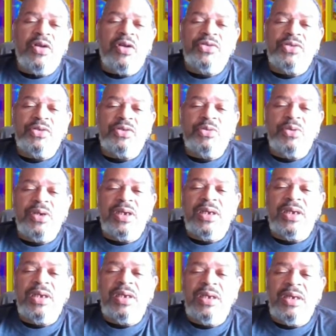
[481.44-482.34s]
verse
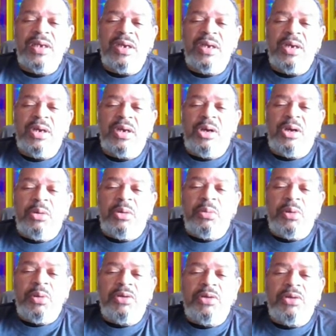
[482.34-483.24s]
3,
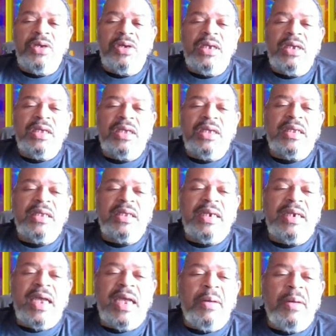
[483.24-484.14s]
we read that
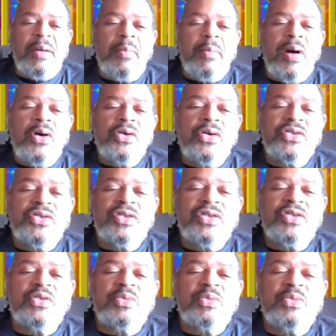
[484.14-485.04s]
now
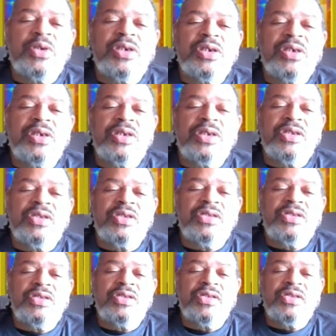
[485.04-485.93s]
Moses
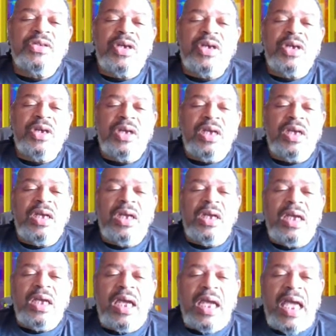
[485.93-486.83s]
was
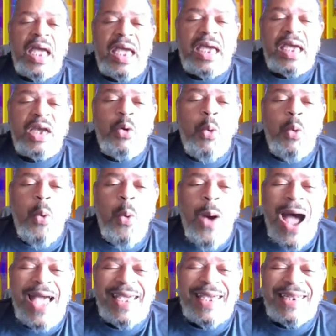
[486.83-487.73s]
a
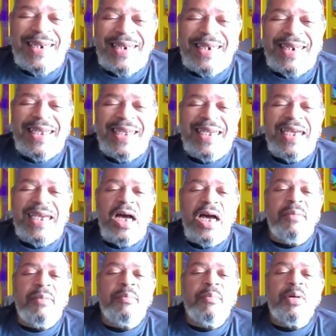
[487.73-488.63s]
quietly
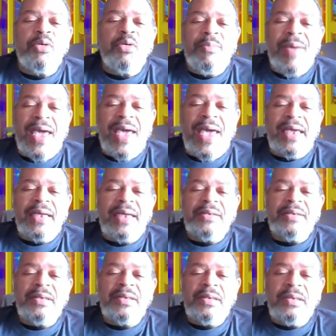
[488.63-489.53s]
humble
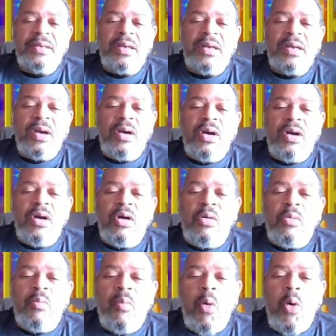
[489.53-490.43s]
man,
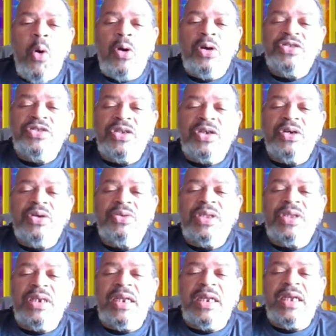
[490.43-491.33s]
more so
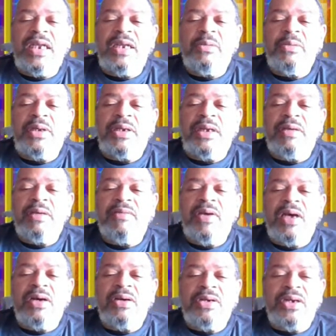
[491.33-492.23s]
than anyone
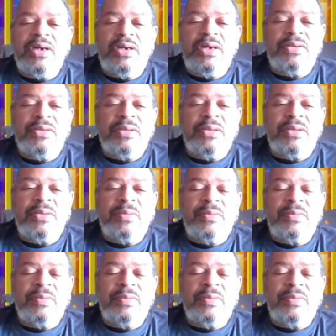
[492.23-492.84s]
living on earth.